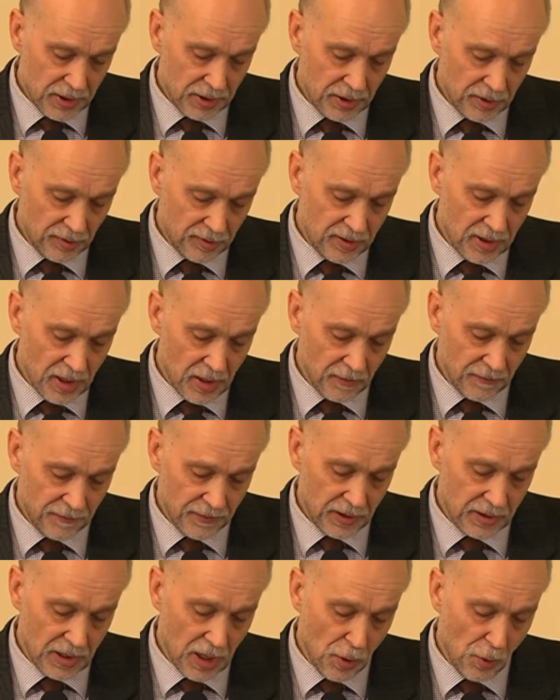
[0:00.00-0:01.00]
itself
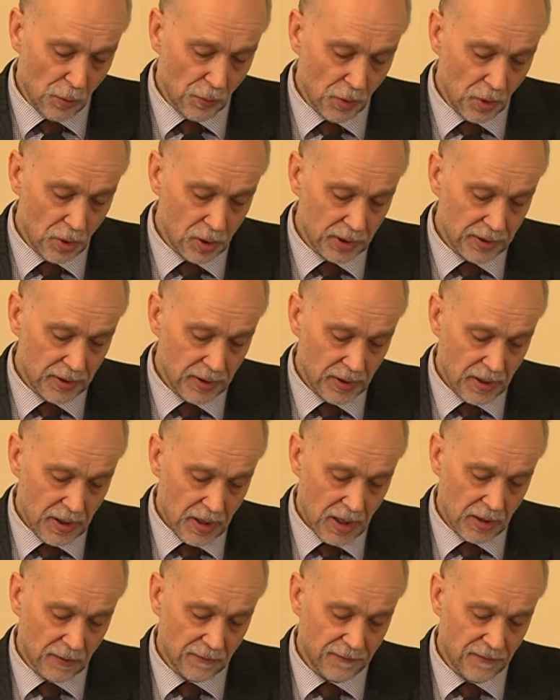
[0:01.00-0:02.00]
in our world
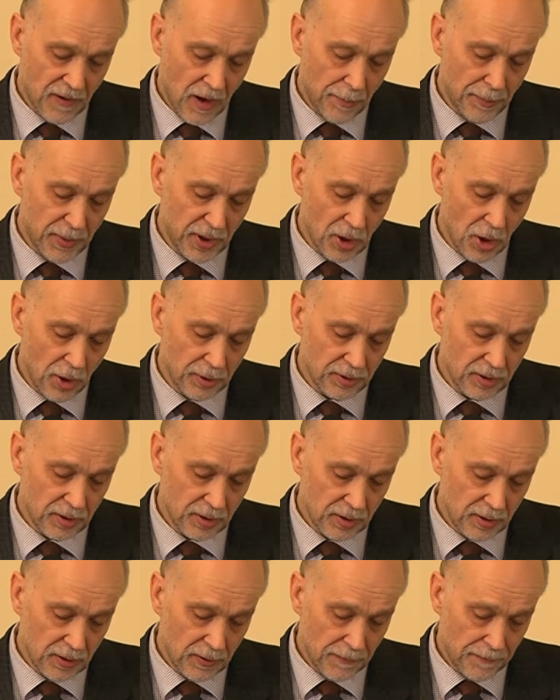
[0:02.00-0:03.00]
and far beyond
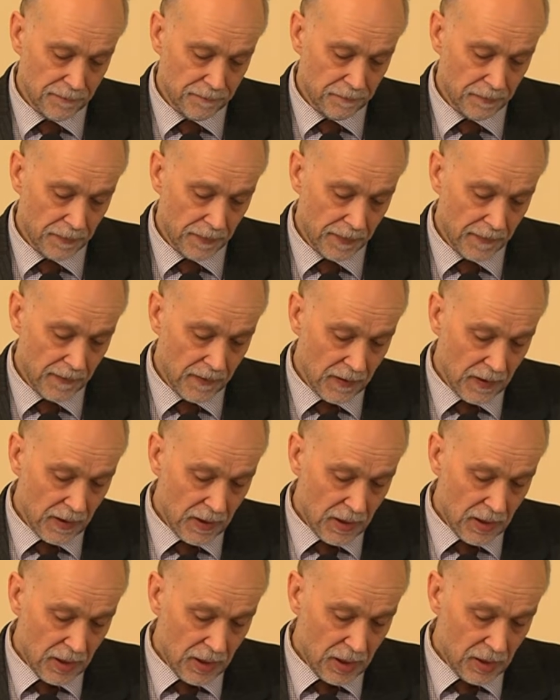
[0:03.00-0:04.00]
it.
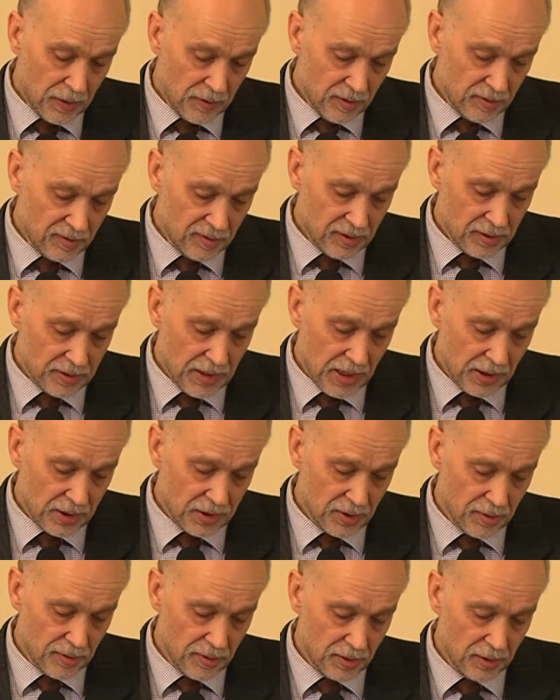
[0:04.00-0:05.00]
In this
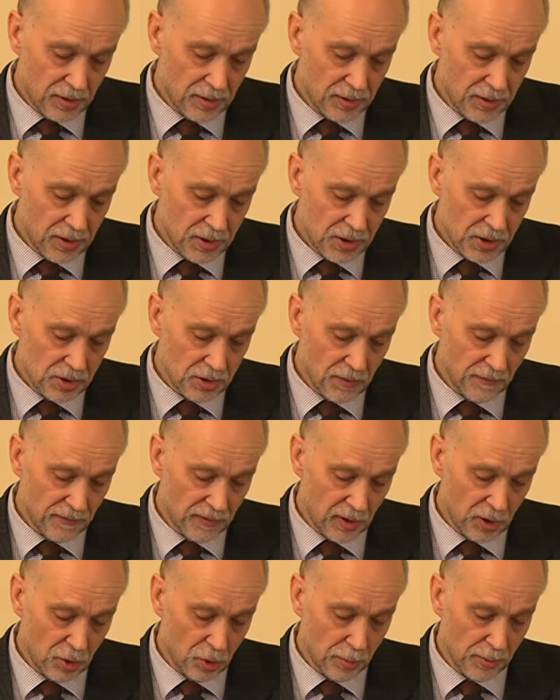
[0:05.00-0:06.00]
connection, the condition of
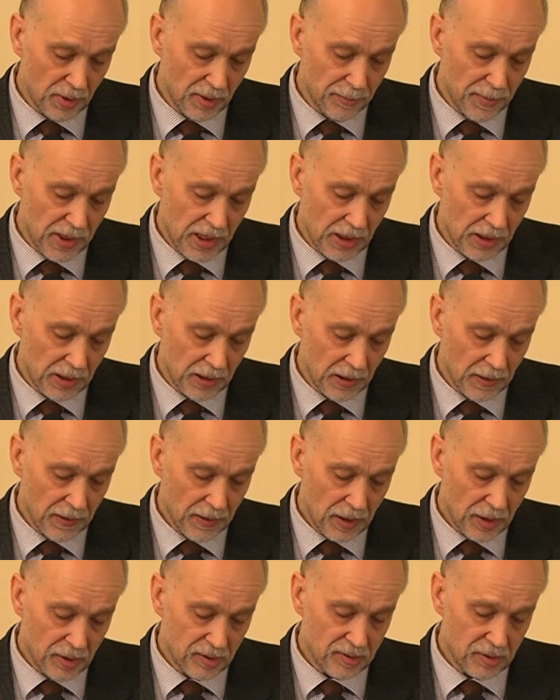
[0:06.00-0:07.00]
the human being
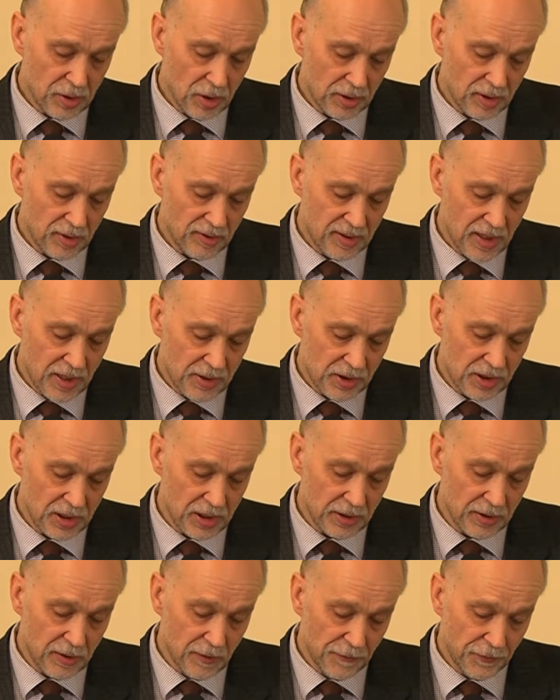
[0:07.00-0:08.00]
is not
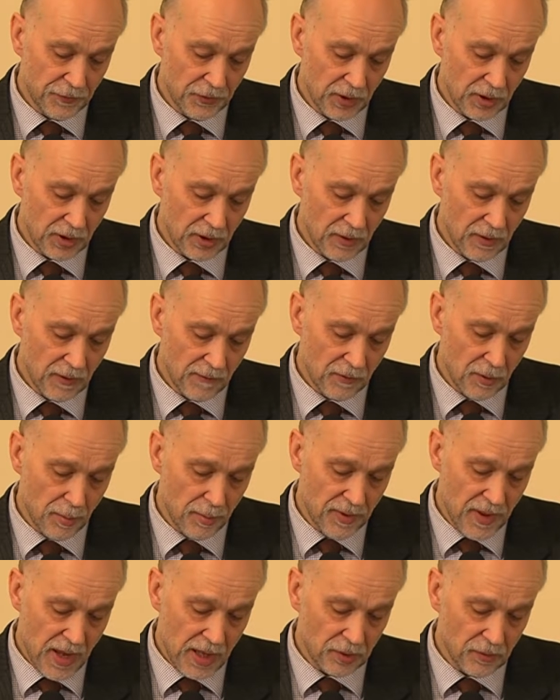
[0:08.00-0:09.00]
essentially different from
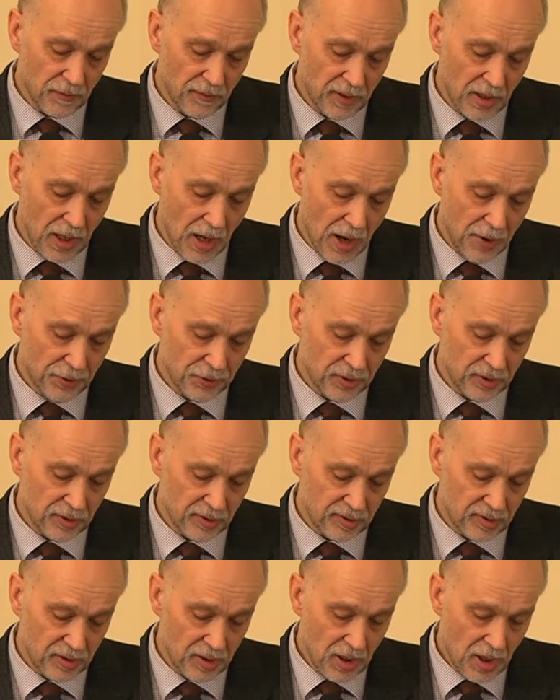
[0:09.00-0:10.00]
that of the
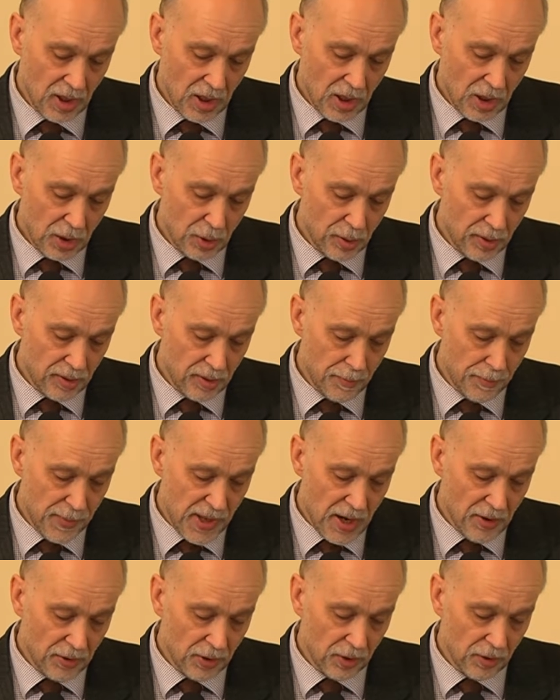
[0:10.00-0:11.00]
artist, who is the
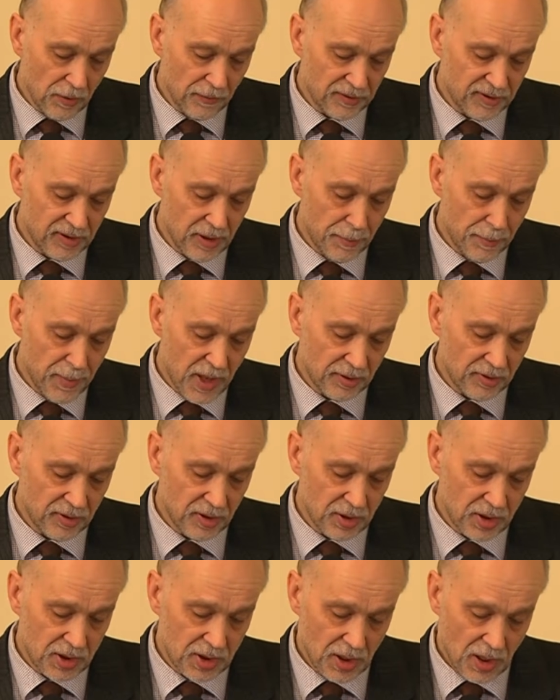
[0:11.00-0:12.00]
bearer of some
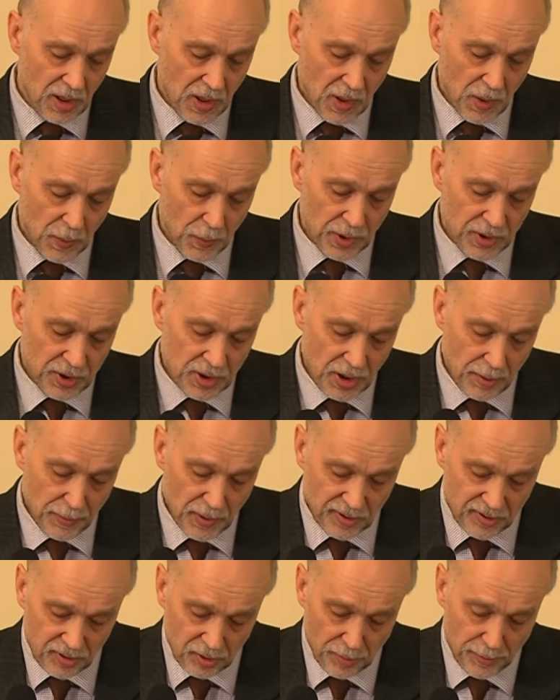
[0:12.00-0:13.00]
message which he
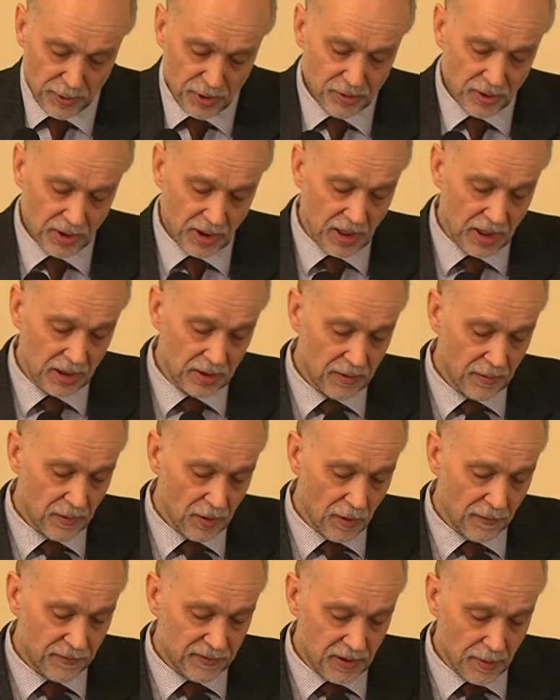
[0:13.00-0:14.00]
must communicate,
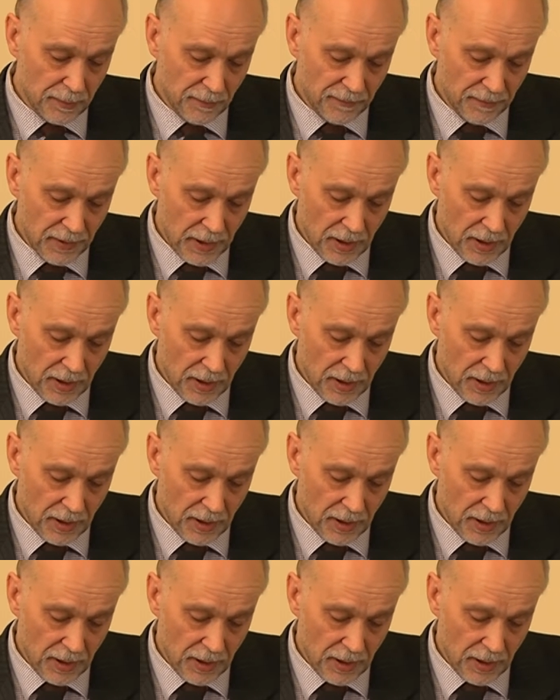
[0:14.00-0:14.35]
of some